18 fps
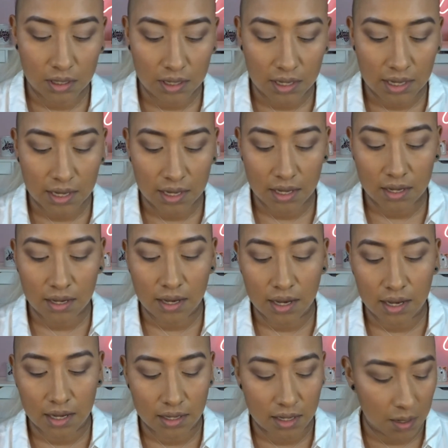go ahead
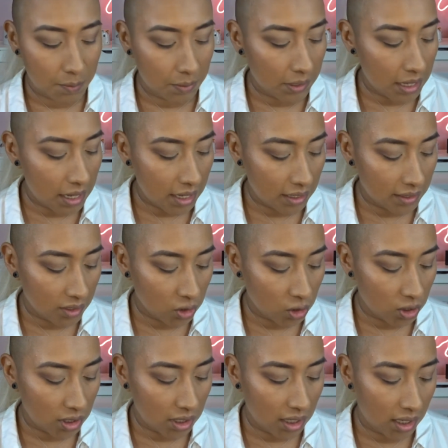and apply the
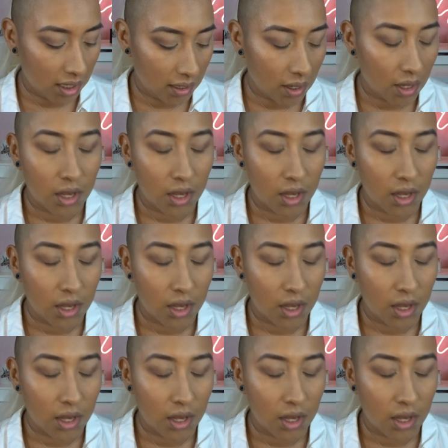shade